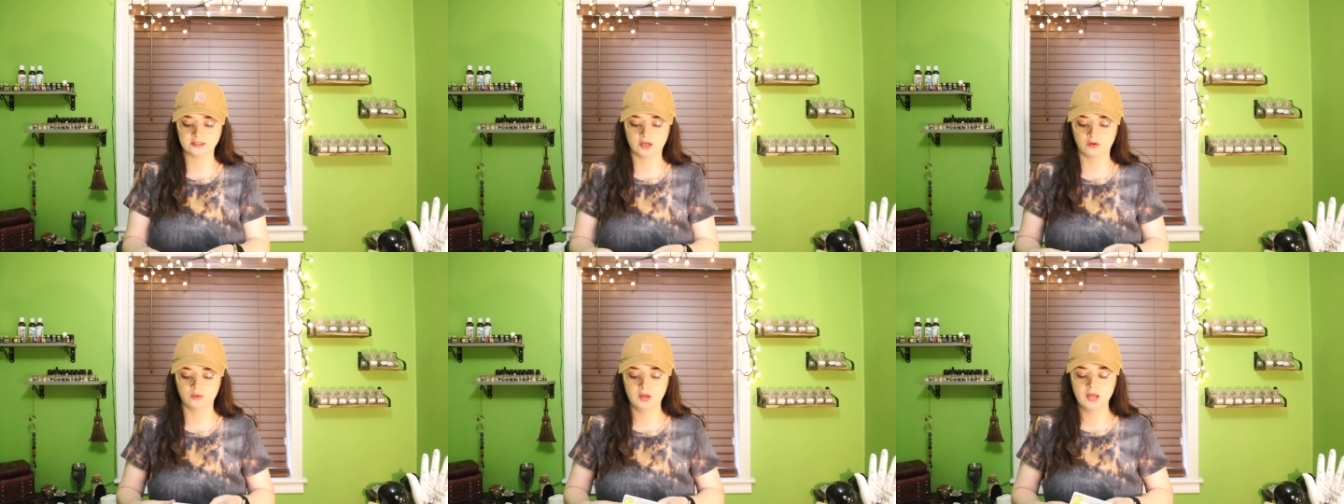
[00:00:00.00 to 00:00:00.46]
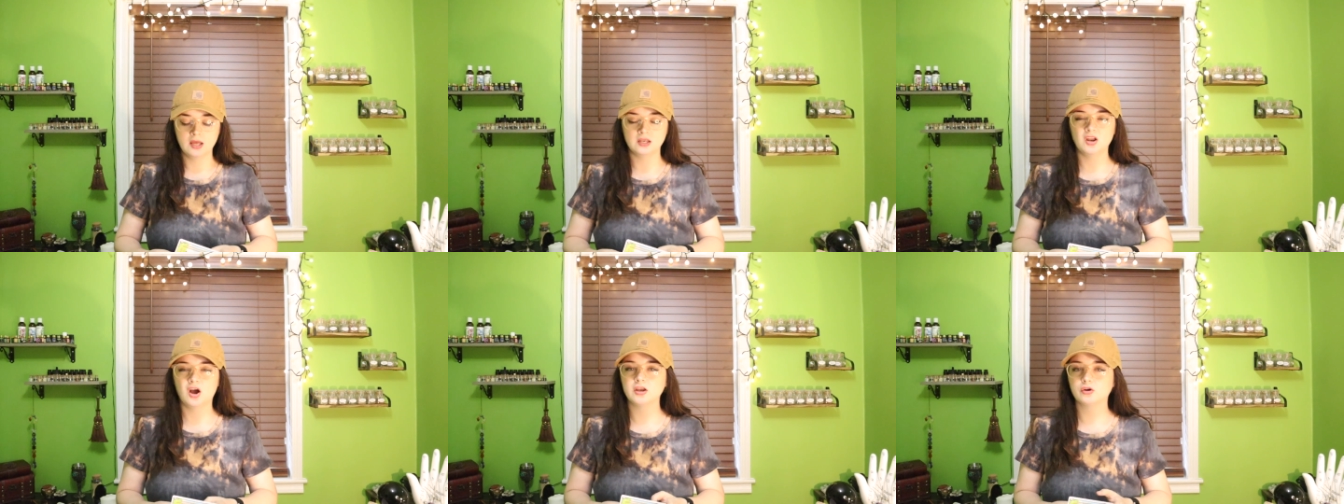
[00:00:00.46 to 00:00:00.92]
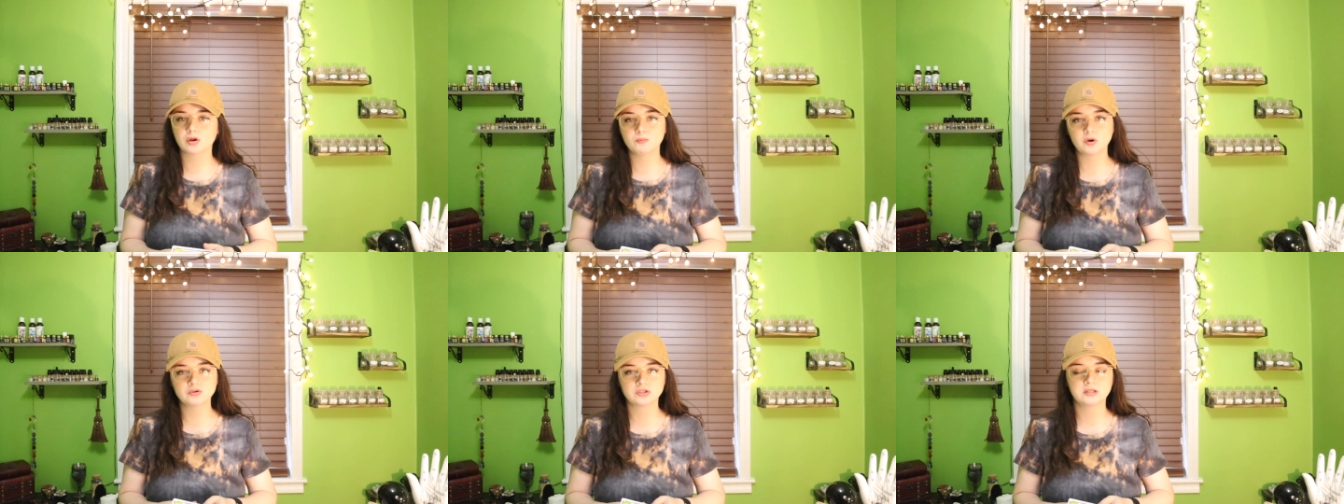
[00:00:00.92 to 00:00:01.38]
So not your
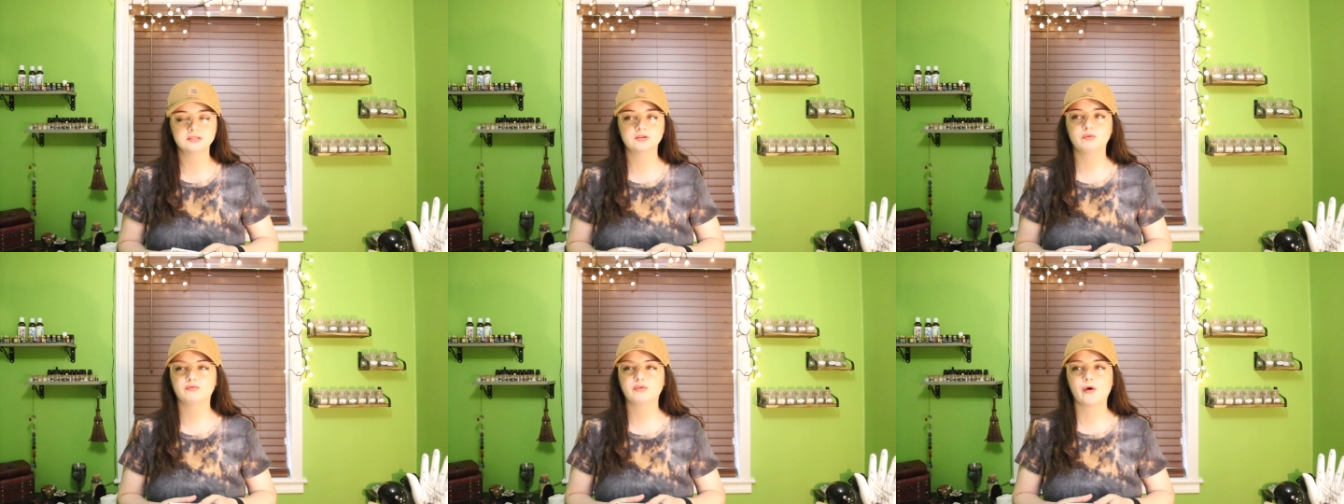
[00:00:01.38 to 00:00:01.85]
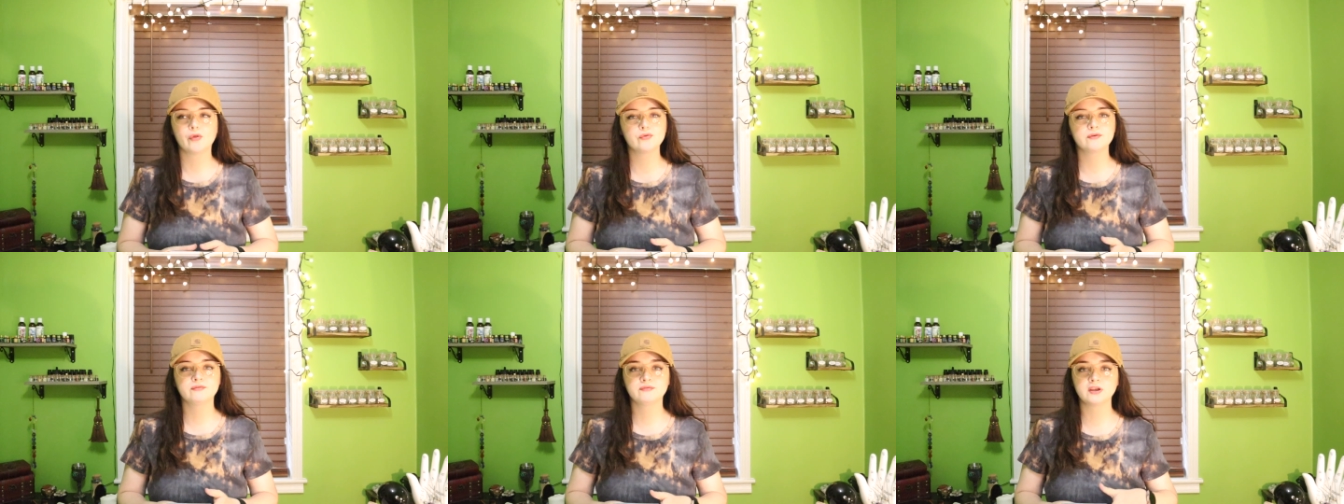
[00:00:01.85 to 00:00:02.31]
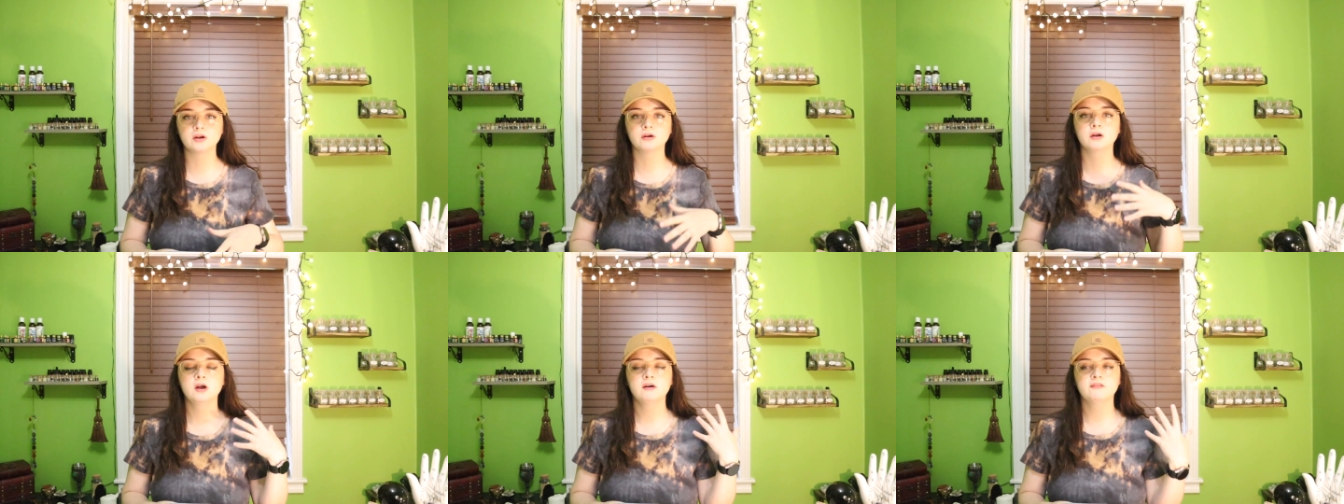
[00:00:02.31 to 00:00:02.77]
emotions. Don't follow the
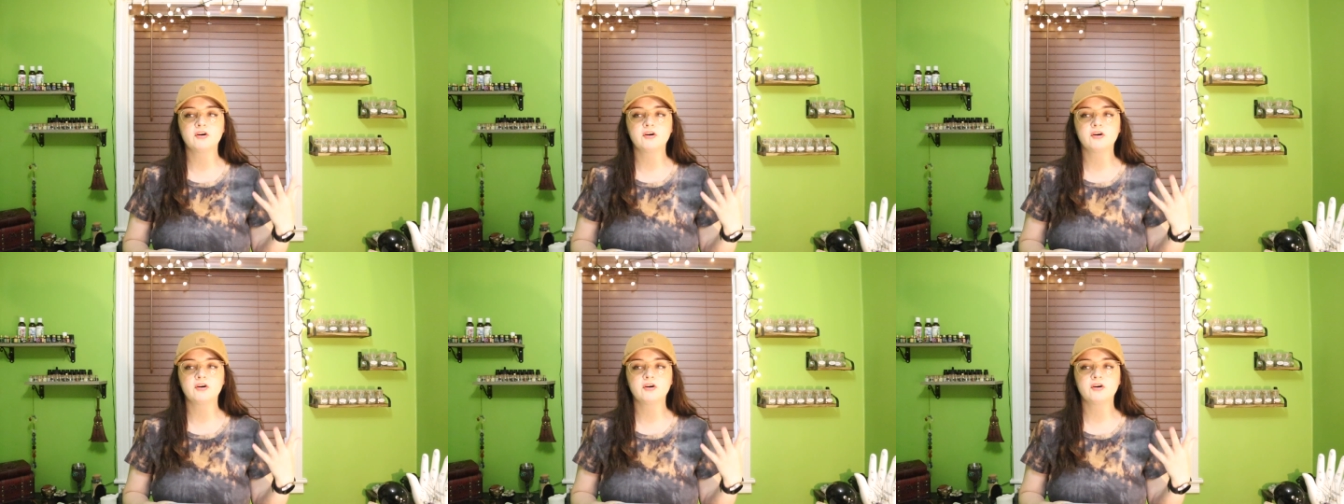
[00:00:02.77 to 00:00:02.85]
fear.